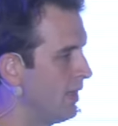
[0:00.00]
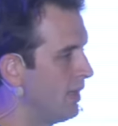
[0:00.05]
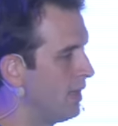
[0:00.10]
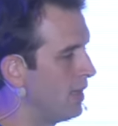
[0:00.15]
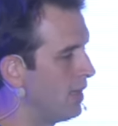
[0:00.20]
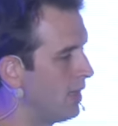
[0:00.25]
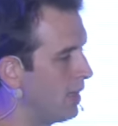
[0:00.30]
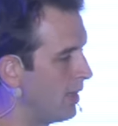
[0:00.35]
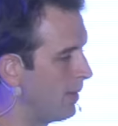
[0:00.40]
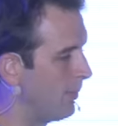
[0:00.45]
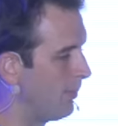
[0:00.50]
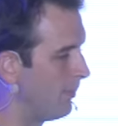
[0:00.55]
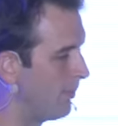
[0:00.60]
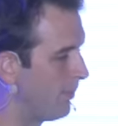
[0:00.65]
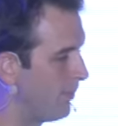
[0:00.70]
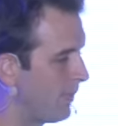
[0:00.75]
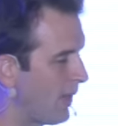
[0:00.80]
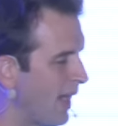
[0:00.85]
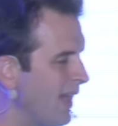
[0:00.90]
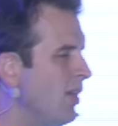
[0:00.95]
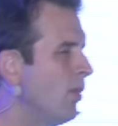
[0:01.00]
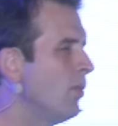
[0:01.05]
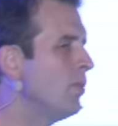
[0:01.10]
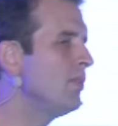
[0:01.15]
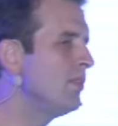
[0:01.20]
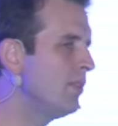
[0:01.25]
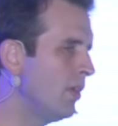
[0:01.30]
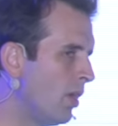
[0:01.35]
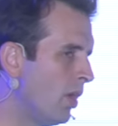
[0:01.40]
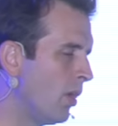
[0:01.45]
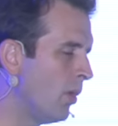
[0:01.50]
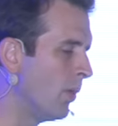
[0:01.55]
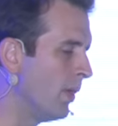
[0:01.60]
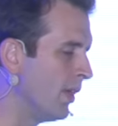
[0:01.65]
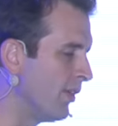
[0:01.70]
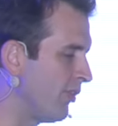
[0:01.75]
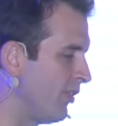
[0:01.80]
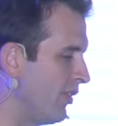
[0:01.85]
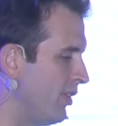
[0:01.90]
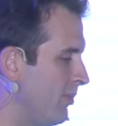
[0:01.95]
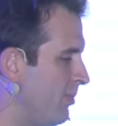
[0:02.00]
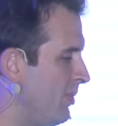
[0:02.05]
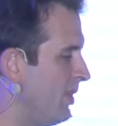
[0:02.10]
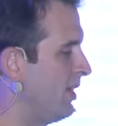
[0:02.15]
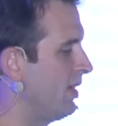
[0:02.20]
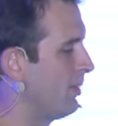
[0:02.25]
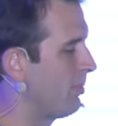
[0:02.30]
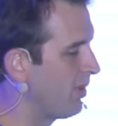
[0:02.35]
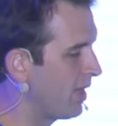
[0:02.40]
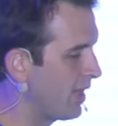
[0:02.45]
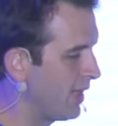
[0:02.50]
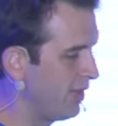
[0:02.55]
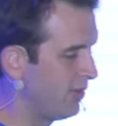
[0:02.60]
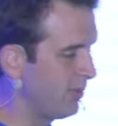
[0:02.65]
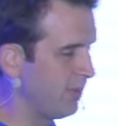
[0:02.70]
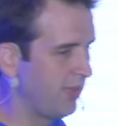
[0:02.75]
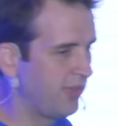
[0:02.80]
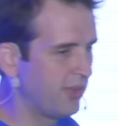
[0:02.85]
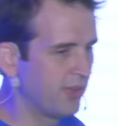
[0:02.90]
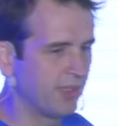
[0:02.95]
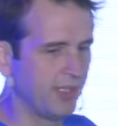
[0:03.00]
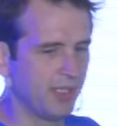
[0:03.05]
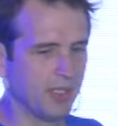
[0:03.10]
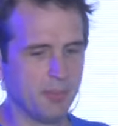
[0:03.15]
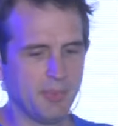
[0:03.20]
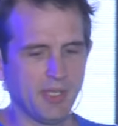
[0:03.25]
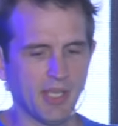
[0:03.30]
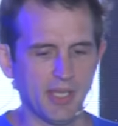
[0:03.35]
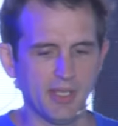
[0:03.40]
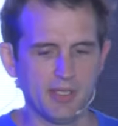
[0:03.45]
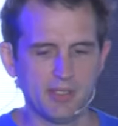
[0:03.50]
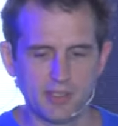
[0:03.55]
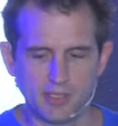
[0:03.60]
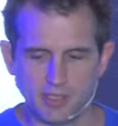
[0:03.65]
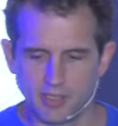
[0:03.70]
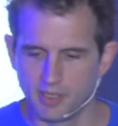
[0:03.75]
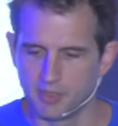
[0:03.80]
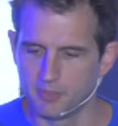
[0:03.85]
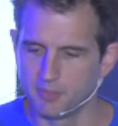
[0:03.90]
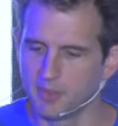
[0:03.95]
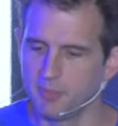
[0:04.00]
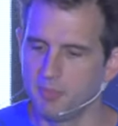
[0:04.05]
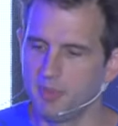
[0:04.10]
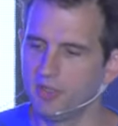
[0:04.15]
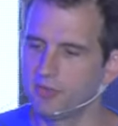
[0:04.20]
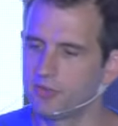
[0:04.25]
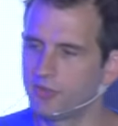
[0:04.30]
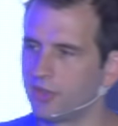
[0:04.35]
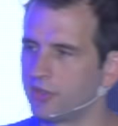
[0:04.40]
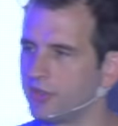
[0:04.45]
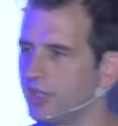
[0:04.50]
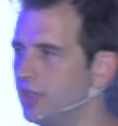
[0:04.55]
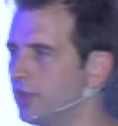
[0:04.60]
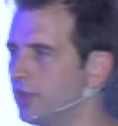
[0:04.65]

Um, I don't know if they've been applied to Ethereum yet. Um, I'd be interested to hear